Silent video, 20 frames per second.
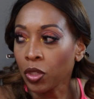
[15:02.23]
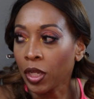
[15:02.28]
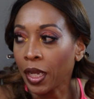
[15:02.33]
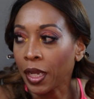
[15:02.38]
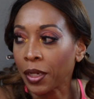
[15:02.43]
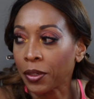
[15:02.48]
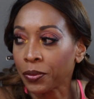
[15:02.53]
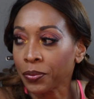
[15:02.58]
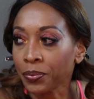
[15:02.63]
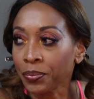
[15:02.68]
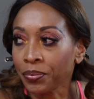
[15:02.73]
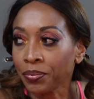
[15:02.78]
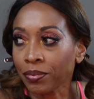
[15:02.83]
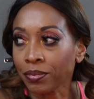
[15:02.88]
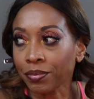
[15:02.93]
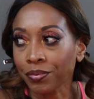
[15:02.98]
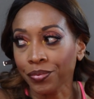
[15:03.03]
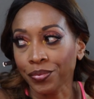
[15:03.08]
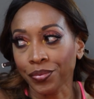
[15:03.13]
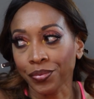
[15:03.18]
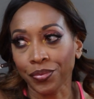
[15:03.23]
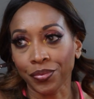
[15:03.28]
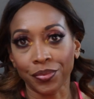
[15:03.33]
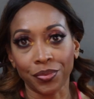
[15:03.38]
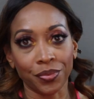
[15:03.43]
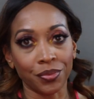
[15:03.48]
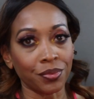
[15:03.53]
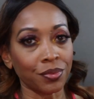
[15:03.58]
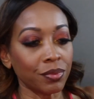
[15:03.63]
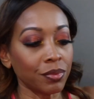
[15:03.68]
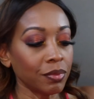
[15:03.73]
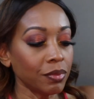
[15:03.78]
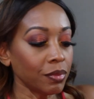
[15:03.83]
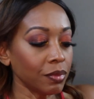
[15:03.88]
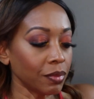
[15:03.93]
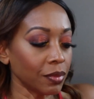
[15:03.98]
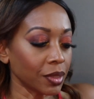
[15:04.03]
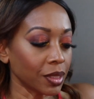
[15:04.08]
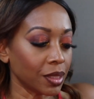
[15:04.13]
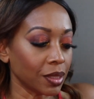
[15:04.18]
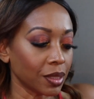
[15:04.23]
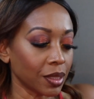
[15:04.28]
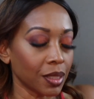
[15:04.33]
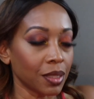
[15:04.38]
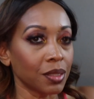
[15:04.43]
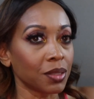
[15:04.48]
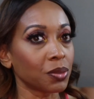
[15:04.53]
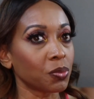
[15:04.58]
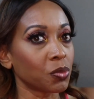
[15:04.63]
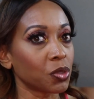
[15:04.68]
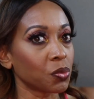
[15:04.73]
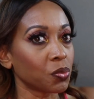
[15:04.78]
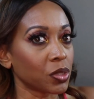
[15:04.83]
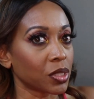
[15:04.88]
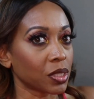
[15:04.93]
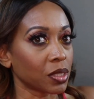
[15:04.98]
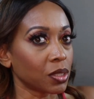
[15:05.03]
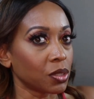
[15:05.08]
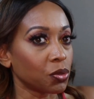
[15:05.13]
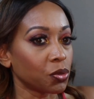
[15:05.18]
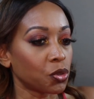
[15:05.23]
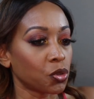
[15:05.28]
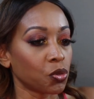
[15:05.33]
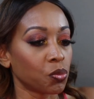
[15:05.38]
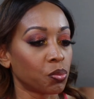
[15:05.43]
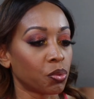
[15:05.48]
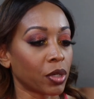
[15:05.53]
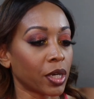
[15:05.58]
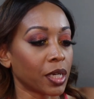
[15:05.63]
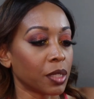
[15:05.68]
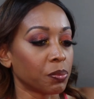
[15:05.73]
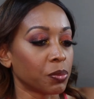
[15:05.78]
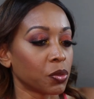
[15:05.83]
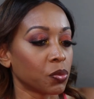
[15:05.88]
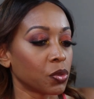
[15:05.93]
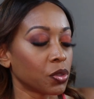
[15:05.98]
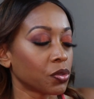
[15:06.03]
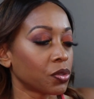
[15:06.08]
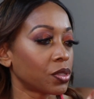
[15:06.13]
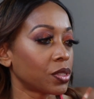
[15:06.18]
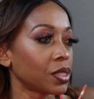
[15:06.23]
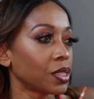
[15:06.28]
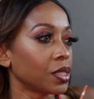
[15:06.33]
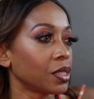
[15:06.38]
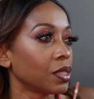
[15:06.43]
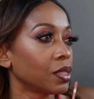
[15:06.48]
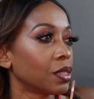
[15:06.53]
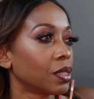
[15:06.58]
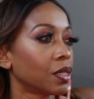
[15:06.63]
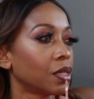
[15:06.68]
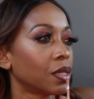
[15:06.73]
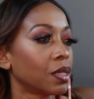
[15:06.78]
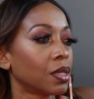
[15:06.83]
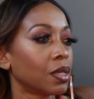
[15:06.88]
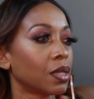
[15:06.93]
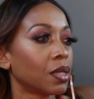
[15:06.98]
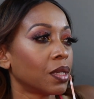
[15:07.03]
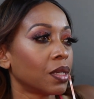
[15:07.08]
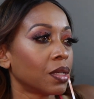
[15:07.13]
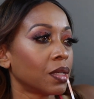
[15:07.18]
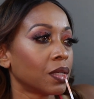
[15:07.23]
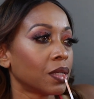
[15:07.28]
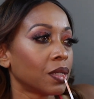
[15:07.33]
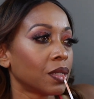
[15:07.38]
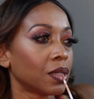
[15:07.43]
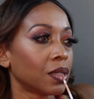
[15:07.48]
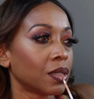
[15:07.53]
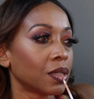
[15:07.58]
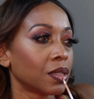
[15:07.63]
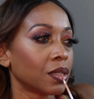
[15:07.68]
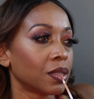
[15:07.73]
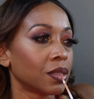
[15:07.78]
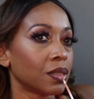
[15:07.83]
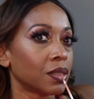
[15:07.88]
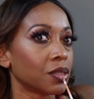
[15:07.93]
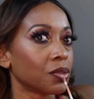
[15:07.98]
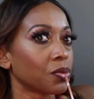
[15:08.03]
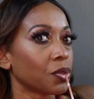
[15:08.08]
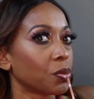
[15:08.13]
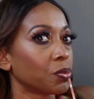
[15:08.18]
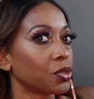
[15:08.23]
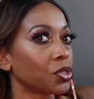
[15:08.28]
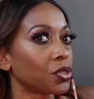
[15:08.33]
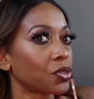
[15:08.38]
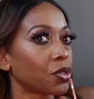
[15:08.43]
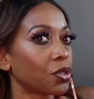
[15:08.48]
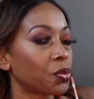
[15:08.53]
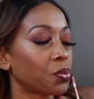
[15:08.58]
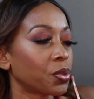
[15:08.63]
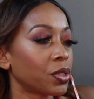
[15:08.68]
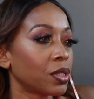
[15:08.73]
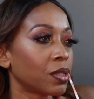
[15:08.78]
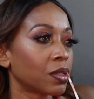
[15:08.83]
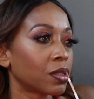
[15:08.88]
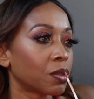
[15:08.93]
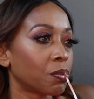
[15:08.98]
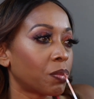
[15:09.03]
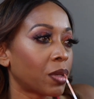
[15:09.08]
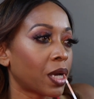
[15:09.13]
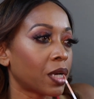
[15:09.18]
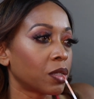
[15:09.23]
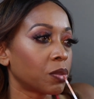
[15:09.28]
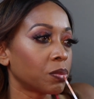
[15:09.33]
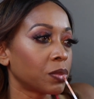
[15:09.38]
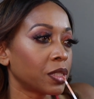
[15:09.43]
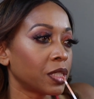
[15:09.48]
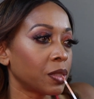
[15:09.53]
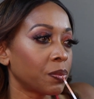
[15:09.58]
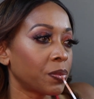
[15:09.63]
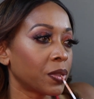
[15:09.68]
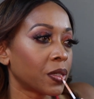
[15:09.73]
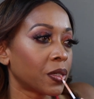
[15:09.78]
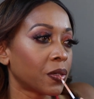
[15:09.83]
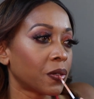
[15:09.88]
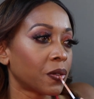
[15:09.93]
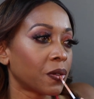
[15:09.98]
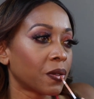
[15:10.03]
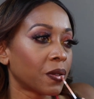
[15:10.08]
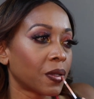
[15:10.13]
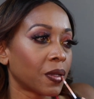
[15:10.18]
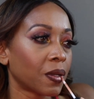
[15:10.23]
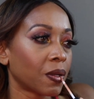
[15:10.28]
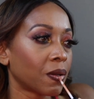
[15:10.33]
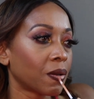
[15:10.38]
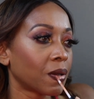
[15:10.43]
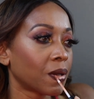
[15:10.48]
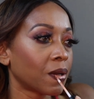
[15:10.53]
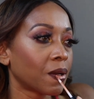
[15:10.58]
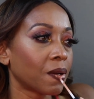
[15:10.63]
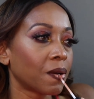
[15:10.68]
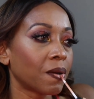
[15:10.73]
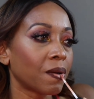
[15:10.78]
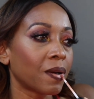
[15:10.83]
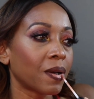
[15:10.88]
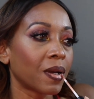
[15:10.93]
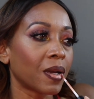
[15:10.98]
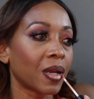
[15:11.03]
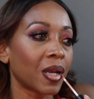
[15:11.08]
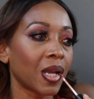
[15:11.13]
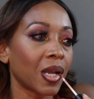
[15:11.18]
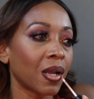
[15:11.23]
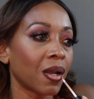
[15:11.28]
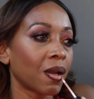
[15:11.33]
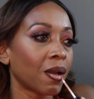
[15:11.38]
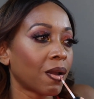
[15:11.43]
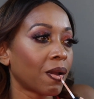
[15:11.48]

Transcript: Down. That other one was a little too bright, but we'll see. And then I'm just going to put it on the bottom lip. Okay.